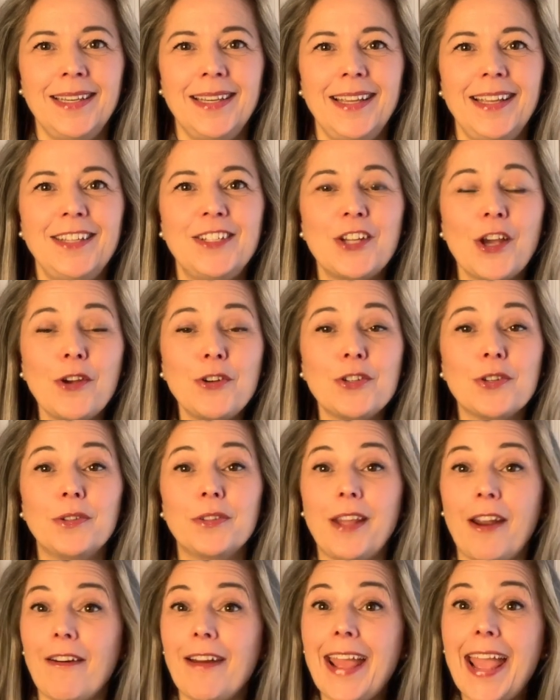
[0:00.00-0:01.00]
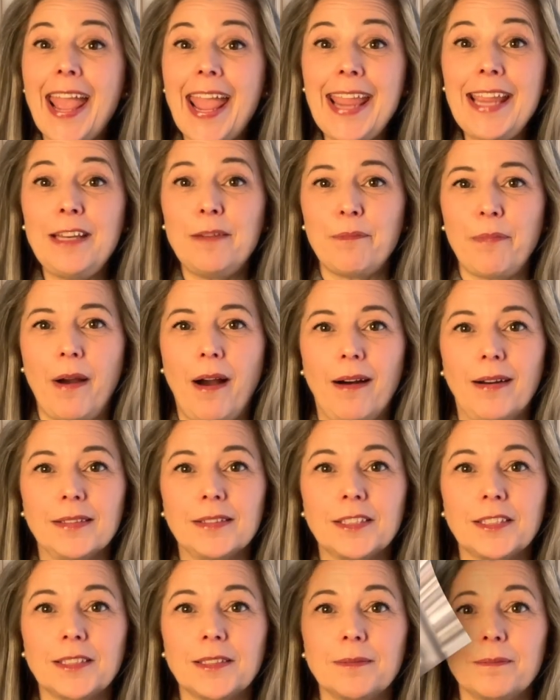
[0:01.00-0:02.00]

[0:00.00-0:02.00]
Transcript: In total, there are 8 parts.